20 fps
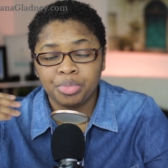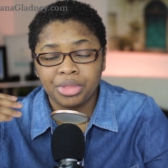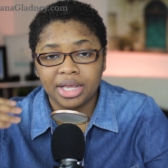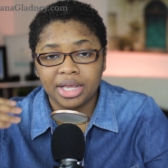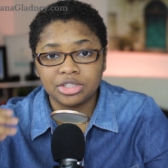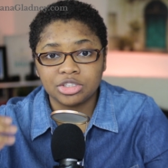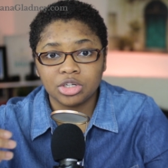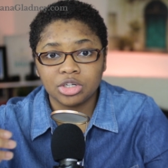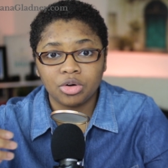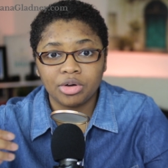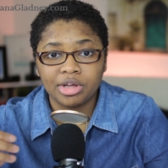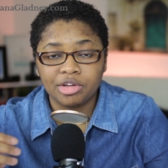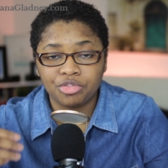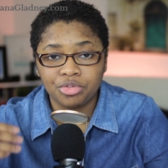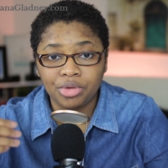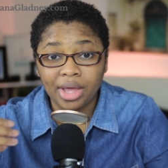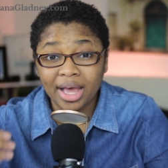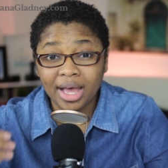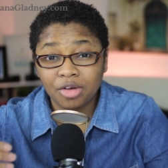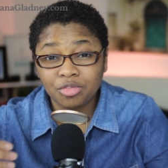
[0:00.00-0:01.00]
And so if
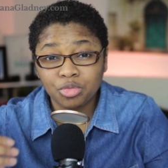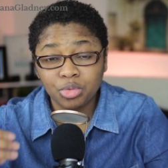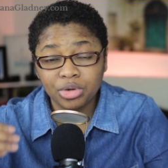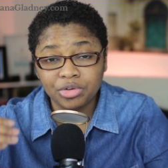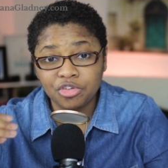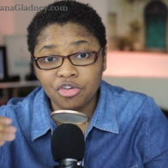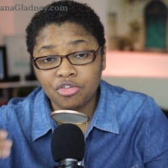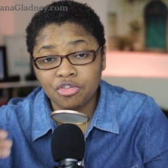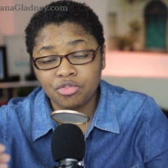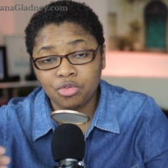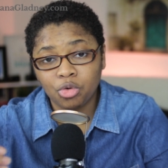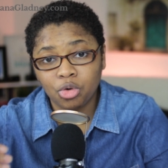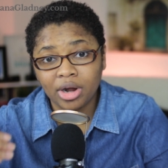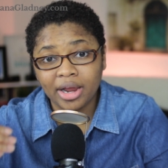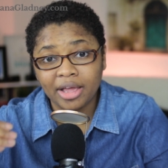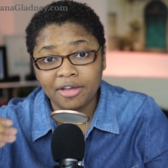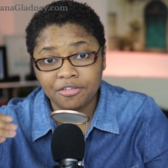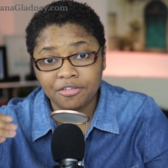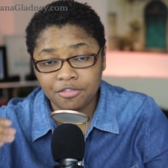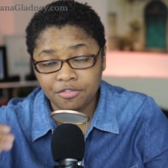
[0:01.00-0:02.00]
you have one for
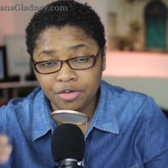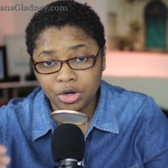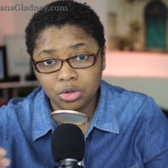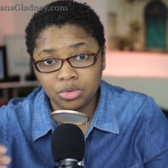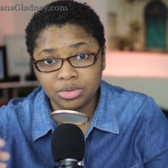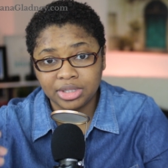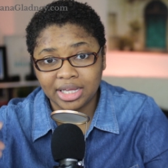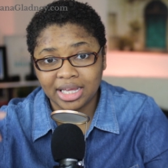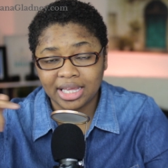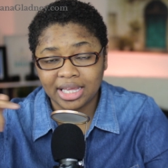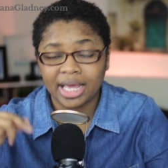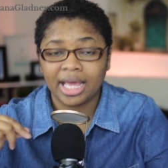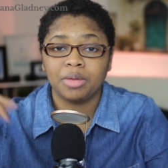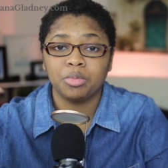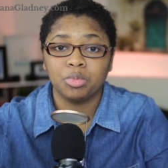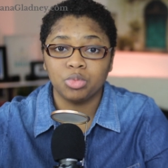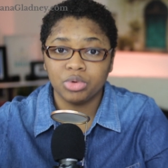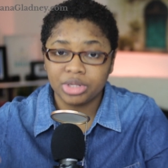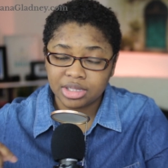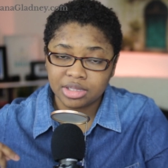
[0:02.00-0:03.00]
a phone that
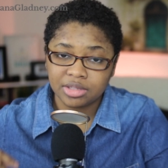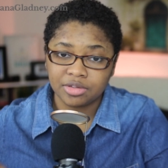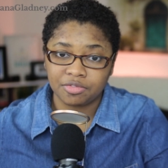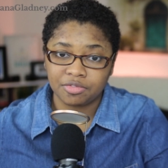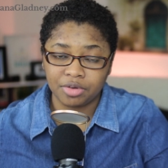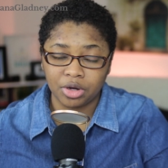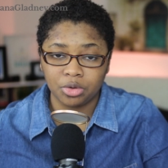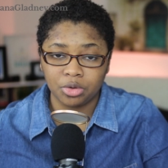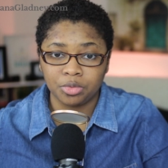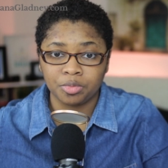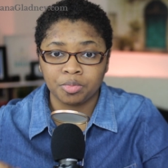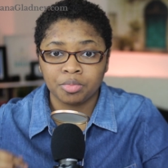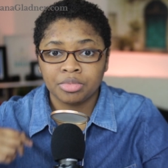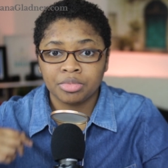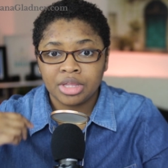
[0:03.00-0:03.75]
came with the phone,